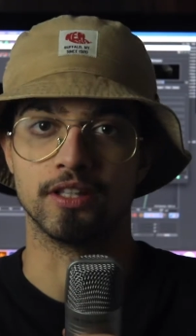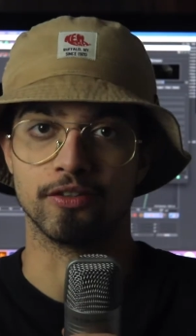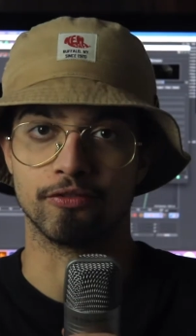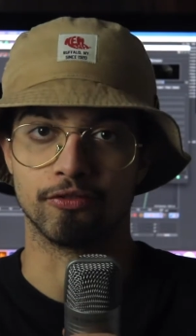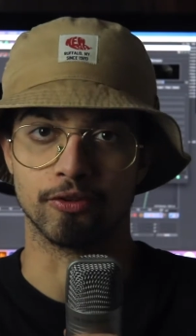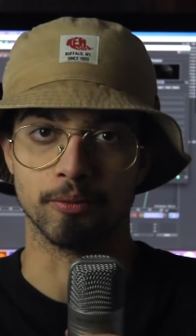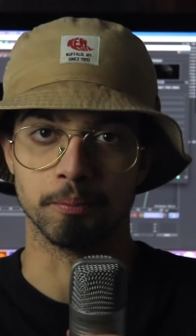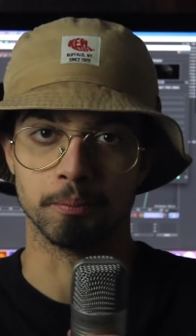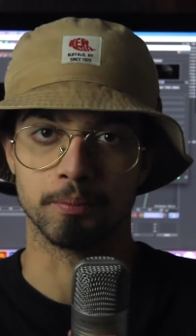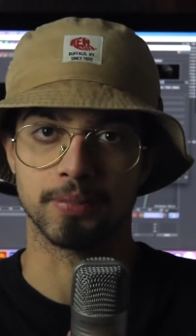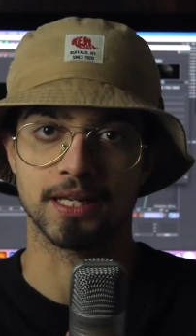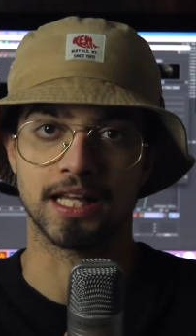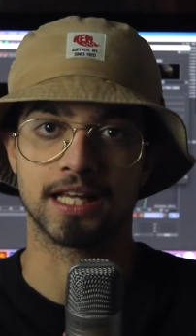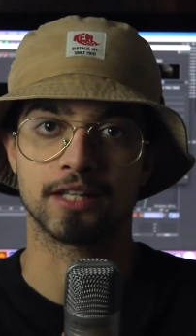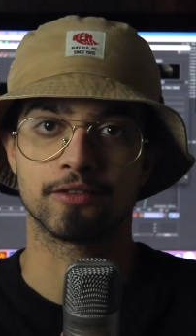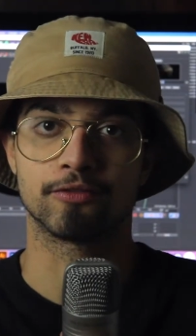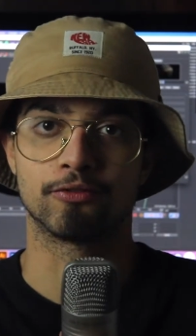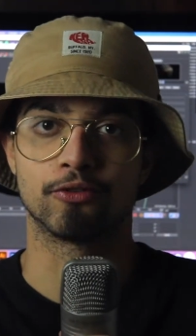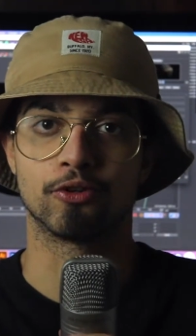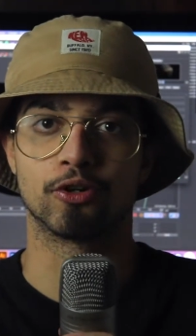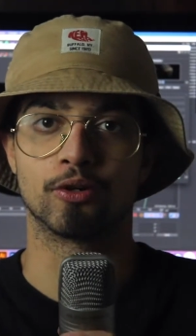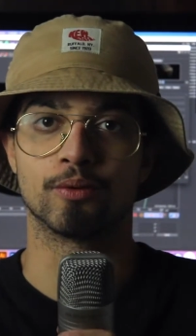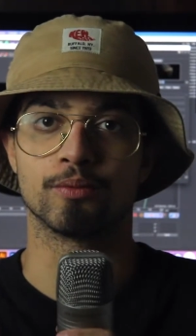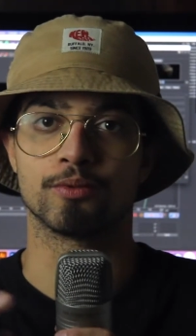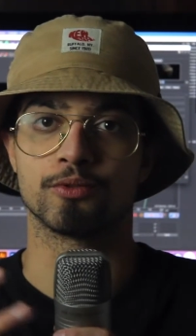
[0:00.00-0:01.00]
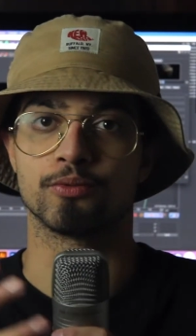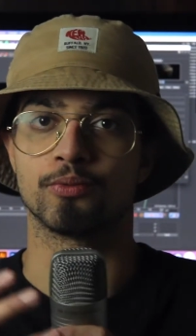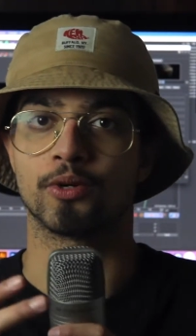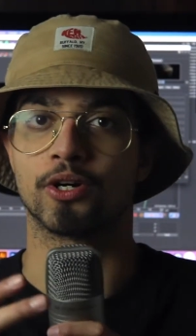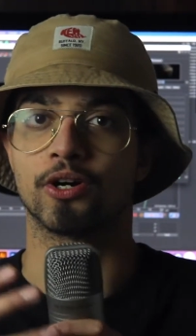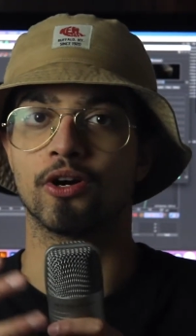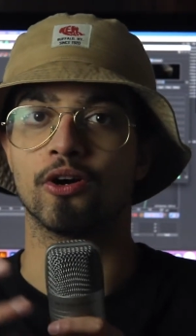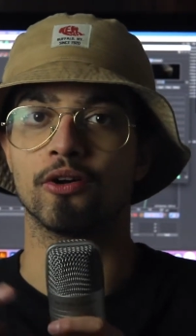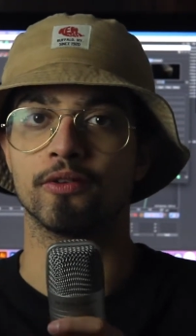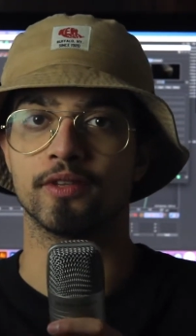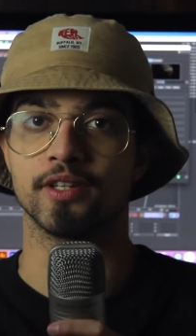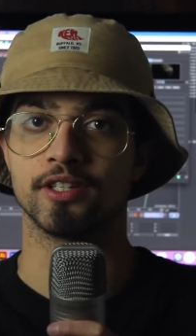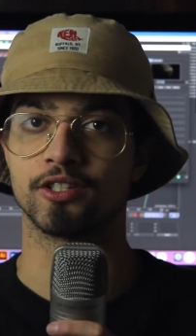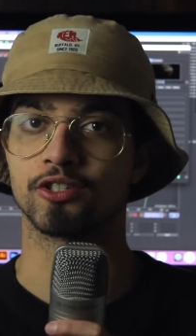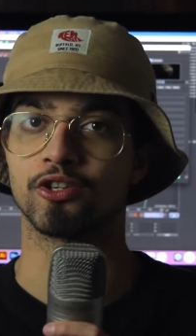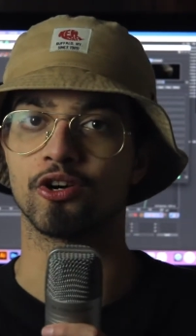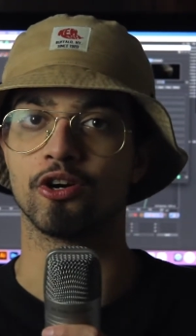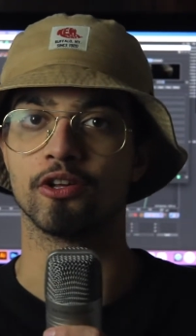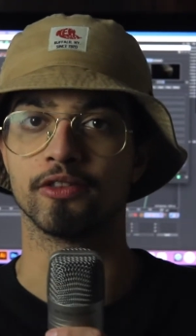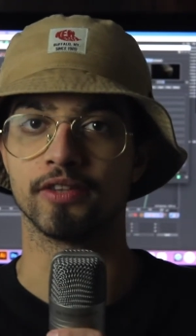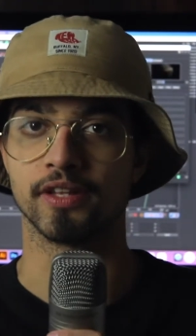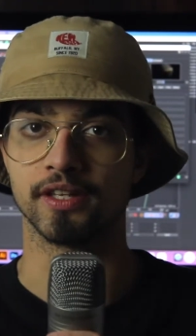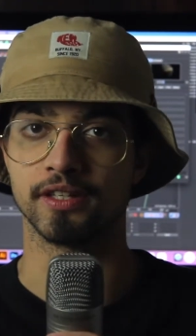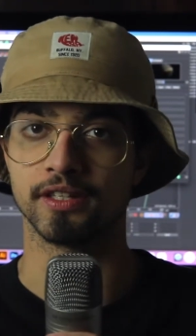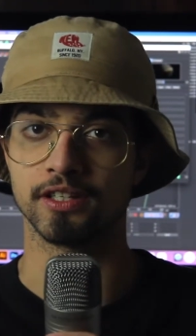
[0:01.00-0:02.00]
different platforms where all this
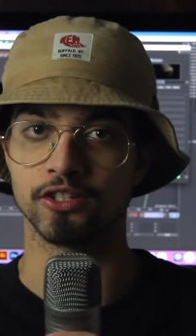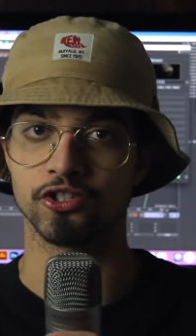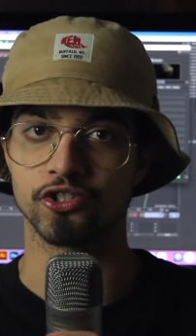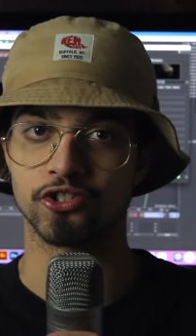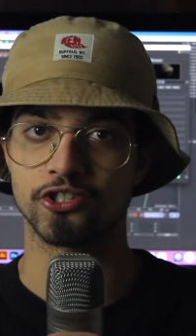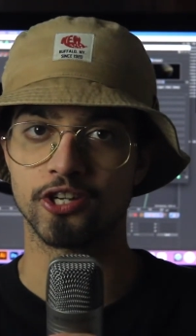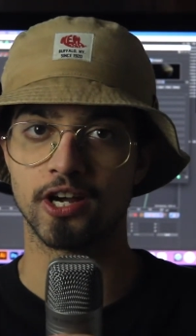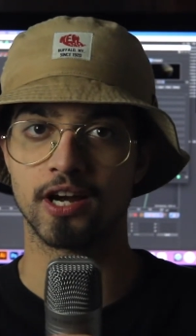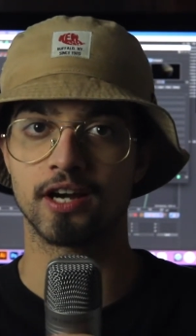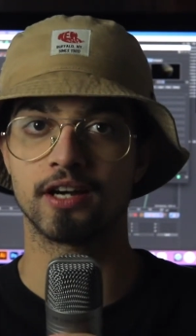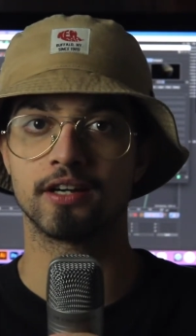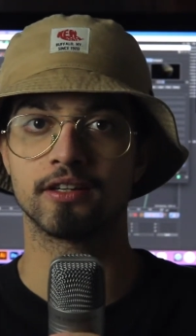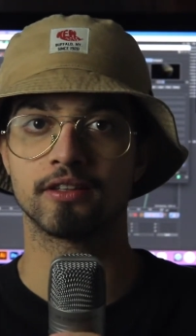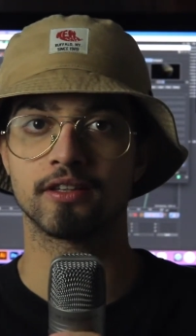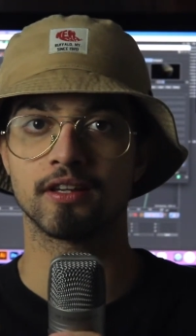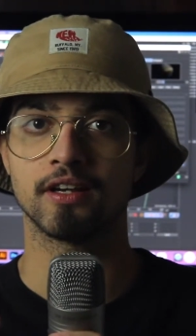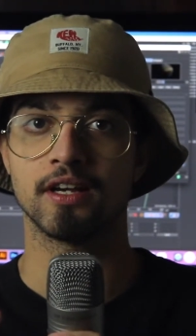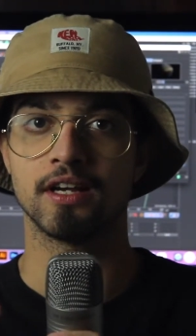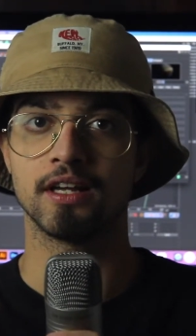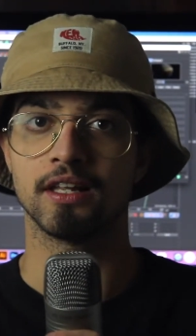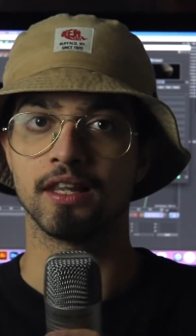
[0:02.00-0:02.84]
content is shared.